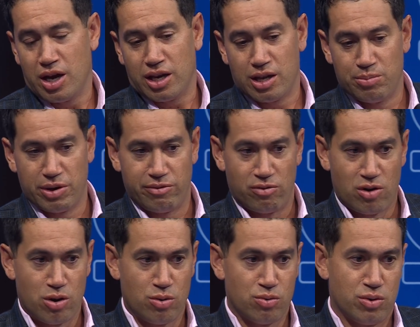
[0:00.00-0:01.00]
bit of a
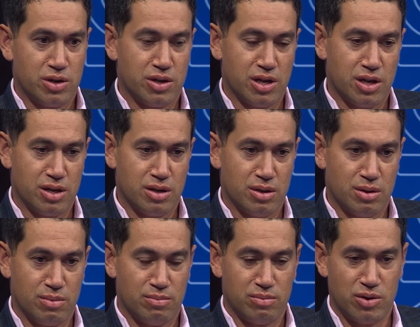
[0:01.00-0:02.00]
roll,
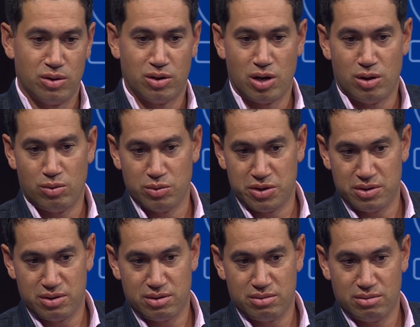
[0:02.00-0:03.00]

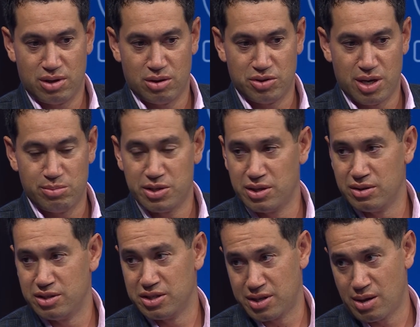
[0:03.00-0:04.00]
Kyle Jamieson
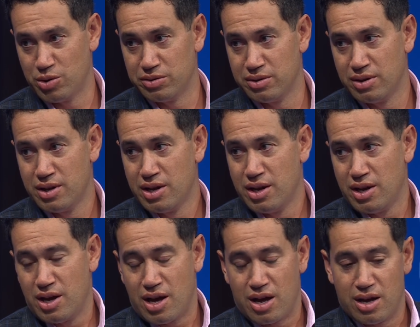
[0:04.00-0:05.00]
had just come on
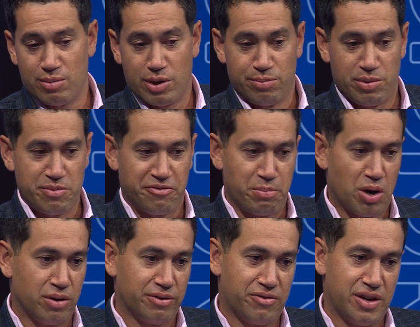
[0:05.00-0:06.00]
and had been
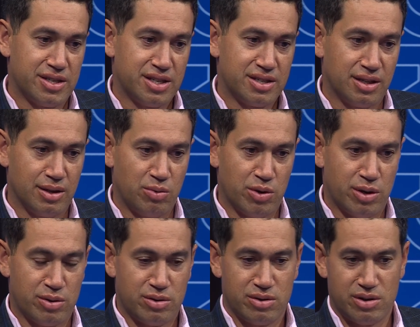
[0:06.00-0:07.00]
bowling fantastically
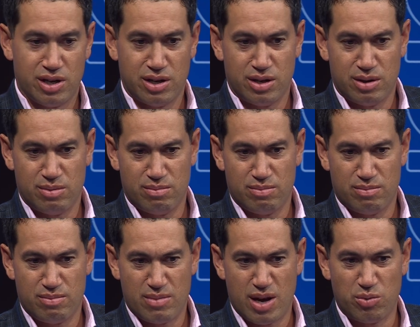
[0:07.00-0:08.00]
well,
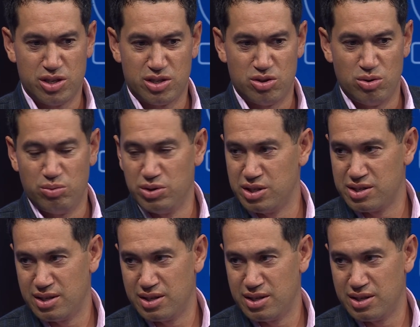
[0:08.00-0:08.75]
and we just knew we just